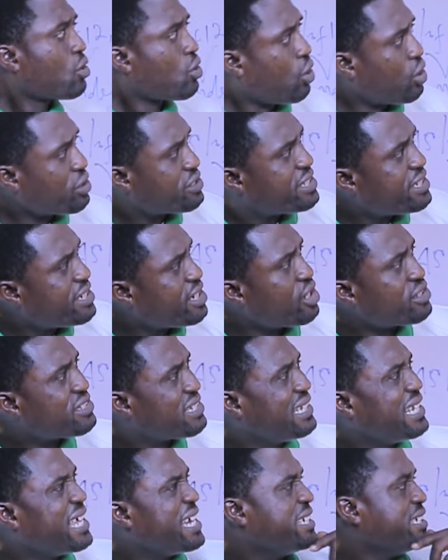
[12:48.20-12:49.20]
Continuous
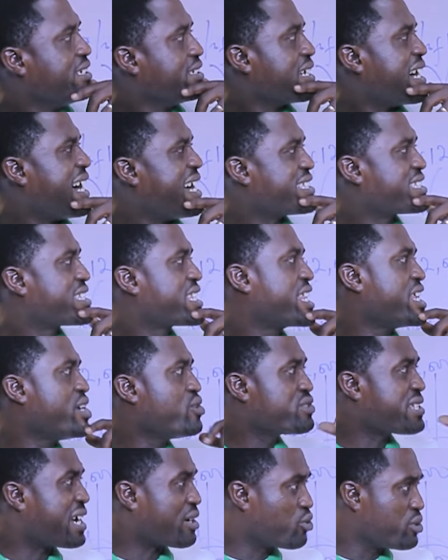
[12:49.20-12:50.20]
learning and
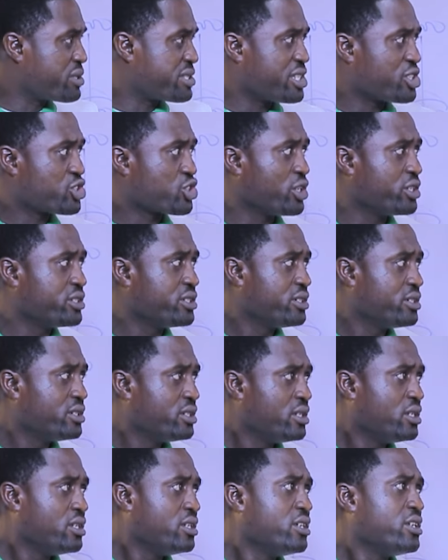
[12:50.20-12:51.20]
skills acquisition
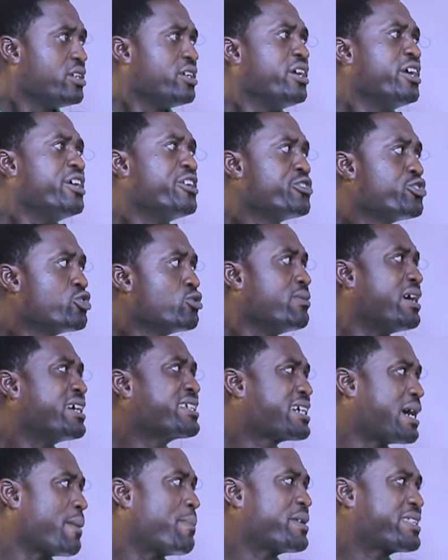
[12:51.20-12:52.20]
in
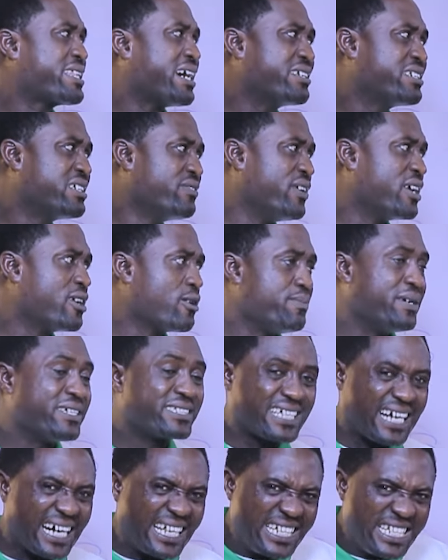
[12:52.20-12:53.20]
human capital
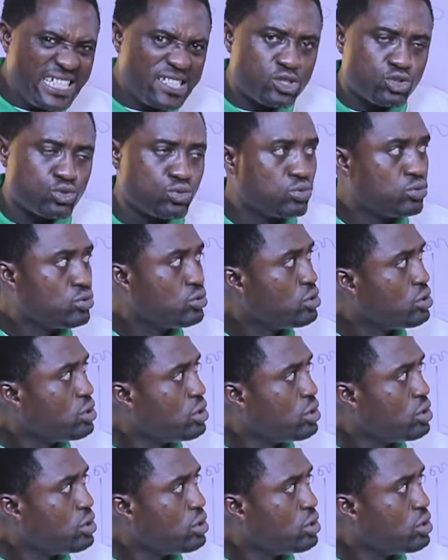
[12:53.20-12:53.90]
development can lead to.